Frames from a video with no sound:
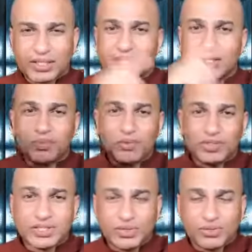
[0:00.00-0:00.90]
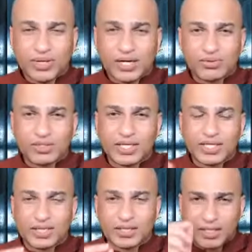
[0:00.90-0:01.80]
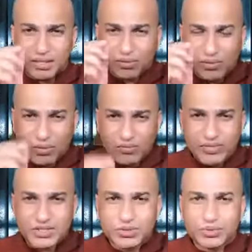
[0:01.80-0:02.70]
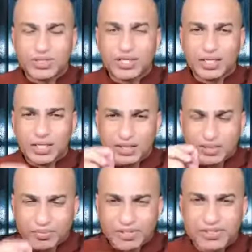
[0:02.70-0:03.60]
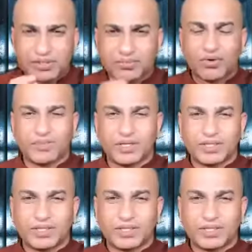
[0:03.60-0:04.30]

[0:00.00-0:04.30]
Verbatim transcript: In the future you cannot think. Always you think in the present moment.